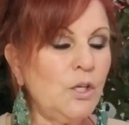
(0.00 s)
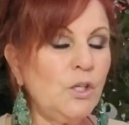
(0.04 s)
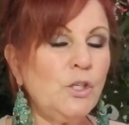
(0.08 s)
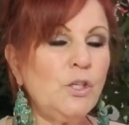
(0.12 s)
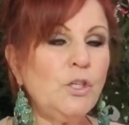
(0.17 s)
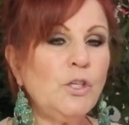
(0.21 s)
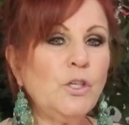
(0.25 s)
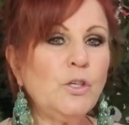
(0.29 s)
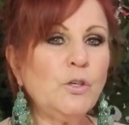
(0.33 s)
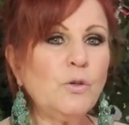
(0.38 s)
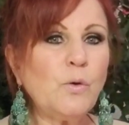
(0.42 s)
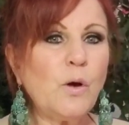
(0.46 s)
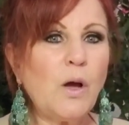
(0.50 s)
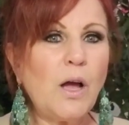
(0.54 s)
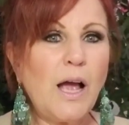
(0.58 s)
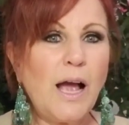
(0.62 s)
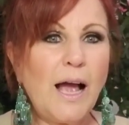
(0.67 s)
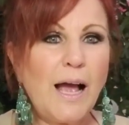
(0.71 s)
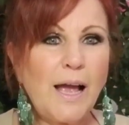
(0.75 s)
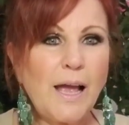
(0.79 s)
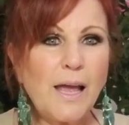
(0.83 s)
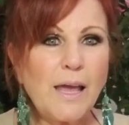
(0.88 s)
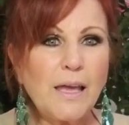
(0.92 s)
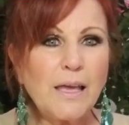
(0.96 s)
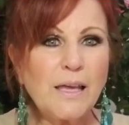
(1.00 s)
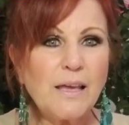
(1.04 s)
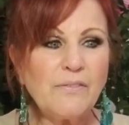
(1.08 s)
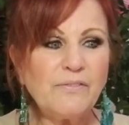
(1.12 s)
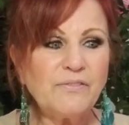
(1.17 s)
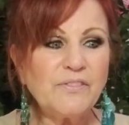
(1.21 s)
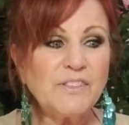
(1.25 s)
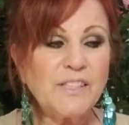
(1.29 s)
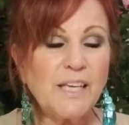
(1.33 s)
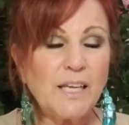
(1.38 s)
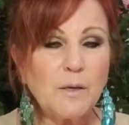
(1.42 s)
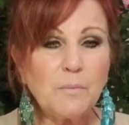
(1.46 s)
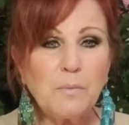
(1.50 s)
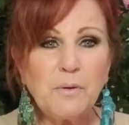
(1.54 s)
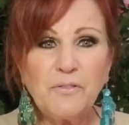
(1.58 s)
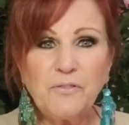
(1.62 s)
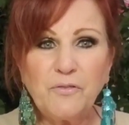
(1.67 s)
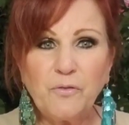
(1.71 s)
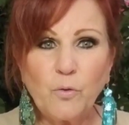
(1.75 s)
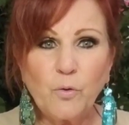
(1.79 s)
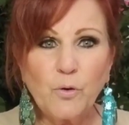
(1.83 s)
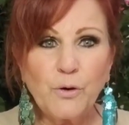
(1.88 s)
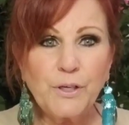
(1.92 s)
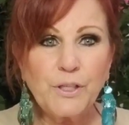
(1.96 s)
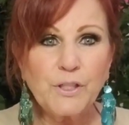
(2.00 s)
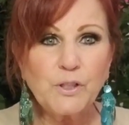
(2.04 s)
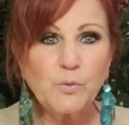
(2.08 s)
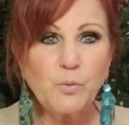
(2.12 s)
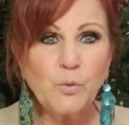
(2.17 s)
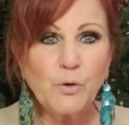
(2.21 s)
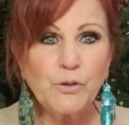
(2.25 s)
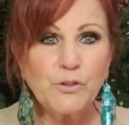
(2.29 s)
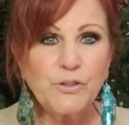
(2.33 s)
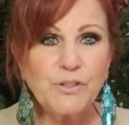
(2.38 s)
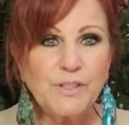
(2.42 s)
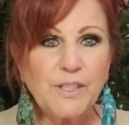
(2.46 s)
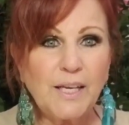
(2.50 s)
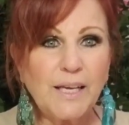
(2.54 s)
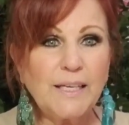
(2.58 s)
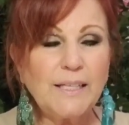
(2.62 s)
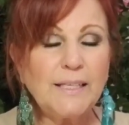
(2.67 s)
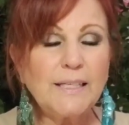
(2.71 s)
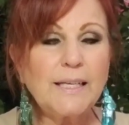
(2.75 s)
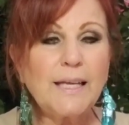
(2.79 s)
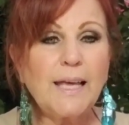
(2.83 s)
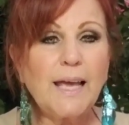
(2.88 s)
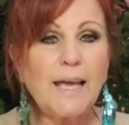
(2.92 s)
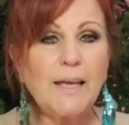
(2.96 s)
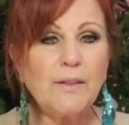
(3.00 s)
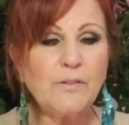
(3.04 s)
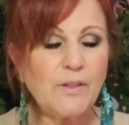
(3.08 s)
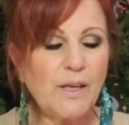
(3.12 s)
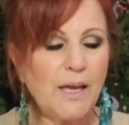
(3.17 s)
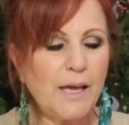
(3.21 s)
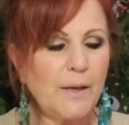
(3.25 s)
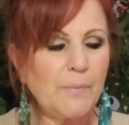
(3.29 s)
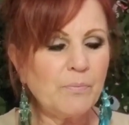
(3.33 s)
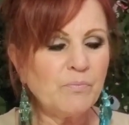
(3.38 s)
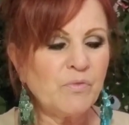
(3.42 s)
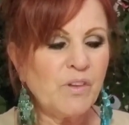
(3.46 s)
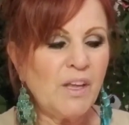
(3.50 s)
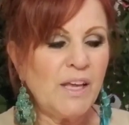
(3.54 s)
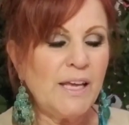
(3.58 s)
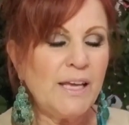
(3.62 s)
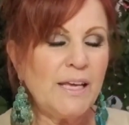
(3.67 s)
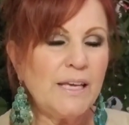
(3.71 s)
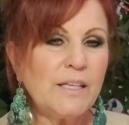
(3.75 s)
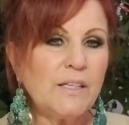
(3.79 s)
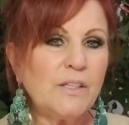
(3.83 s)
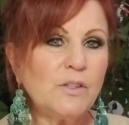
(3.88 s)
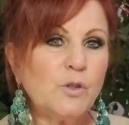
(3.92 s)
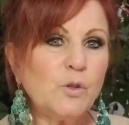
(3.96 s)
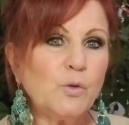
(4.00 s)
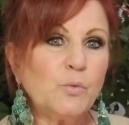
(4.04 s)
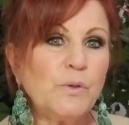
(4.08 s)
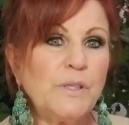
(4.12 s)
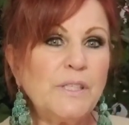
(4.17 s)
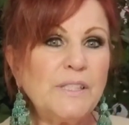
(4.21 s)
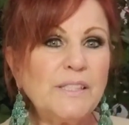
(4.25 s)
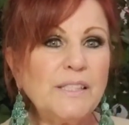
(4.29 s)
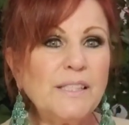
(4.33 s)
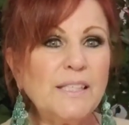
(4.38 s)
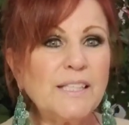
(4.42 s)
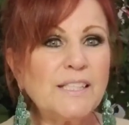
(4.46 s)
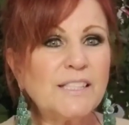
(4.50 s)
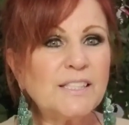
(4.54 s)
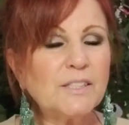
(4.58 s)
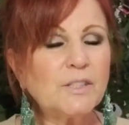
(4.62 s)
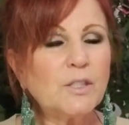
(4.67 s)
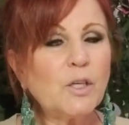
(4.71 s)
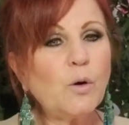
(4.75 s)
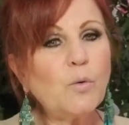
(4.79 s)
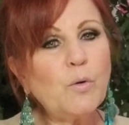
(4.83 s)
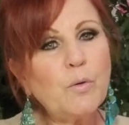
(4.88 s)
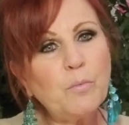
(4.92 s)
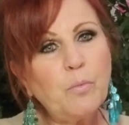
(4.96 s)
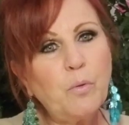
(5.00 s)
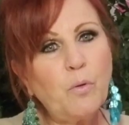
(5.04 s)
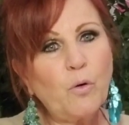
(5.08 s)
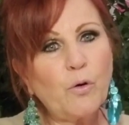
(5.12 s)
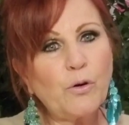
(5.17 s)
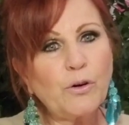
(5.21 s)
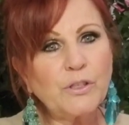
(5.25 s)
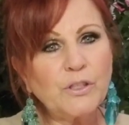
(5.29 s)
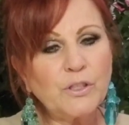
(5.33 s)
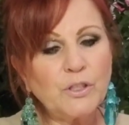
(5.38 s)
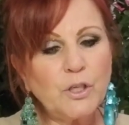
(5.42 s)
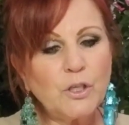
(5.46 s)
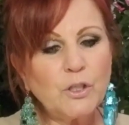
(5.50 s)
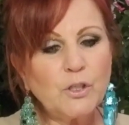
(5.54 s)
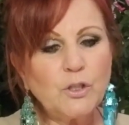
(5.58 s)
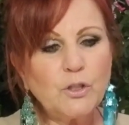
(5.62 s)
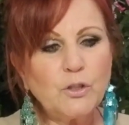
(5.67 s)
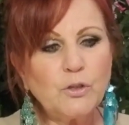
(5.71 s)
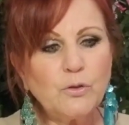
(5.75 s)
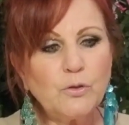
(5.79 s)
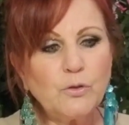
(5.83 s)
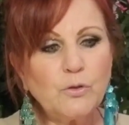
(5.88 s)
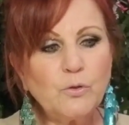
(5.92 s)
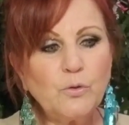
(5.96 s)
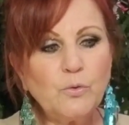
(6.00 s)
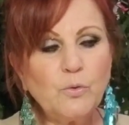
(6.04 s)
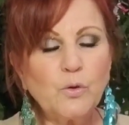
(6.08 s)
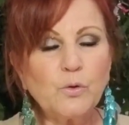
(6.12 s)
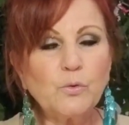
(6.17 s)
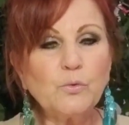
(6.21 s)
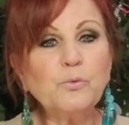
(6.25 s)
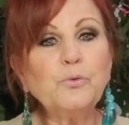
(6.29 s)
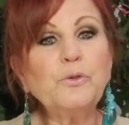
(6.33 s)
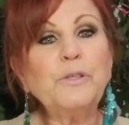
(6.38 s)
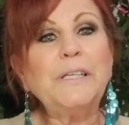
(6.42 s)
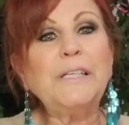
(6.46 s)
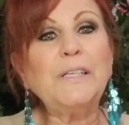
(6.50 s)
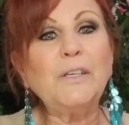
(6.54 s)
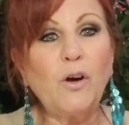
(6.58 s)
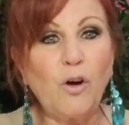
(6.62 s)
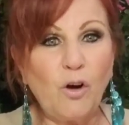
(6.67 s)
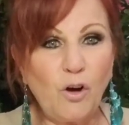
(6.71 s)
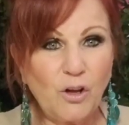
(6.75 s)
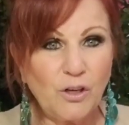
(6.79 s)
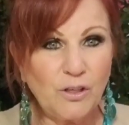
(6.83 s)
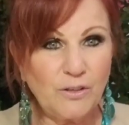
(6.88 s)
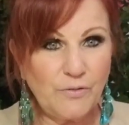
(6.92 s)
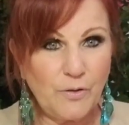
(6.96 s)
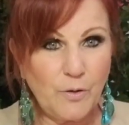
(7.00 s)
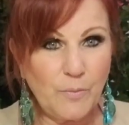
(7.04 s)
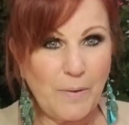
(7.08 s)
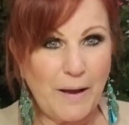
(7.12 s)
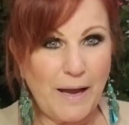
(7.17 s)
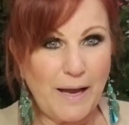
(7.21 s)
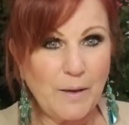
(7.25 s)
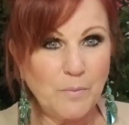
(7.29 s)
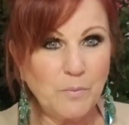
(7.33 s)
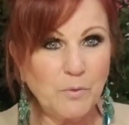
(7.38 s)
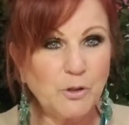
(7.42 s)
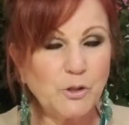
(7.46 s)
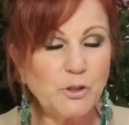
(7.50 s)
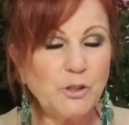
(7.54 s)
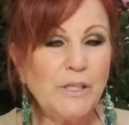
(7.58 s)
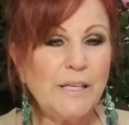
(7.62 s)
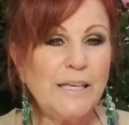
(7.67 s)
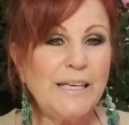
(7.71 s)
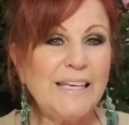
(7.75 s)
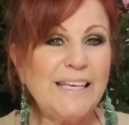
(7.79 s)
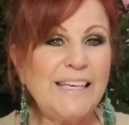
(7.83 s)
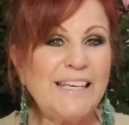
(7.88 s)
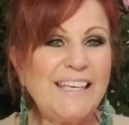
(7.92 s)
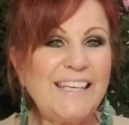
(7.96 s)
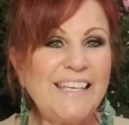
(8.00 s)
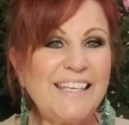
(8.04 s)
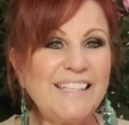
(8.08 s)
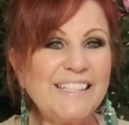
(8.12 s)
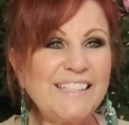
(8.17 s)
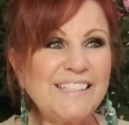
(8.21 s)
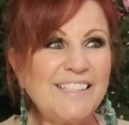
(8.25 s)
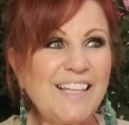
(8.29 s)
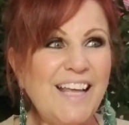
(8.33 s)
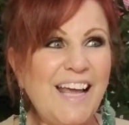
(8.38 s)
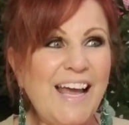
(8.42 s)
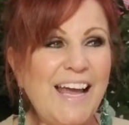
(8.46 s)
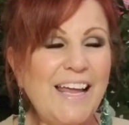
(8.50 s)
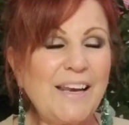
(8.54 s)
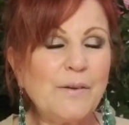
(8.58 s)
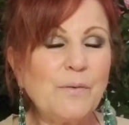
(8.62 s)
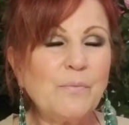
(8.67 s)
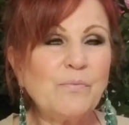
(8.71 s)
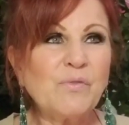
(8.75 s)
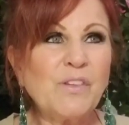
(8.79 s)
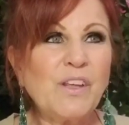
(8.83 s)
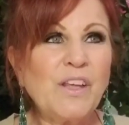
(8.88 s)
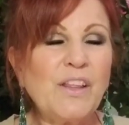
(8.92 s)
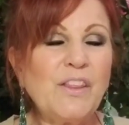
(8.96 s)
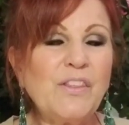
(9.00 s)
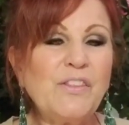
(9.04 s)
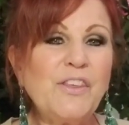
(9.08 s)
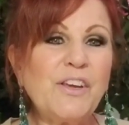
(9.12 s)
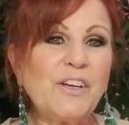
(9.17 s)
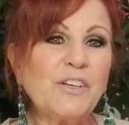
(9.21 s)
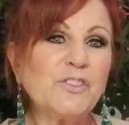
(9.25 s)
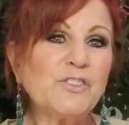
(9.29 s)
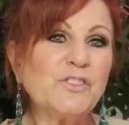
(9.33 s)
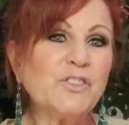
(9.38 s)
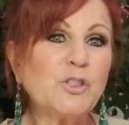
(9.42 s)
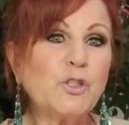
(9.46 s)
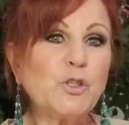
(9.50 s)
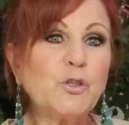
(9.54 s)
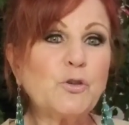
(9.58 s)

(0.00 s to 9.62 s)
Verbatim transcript: You know, I've said it before and it's worth saying again that the reason it's so important to read all of the Bible is that there's a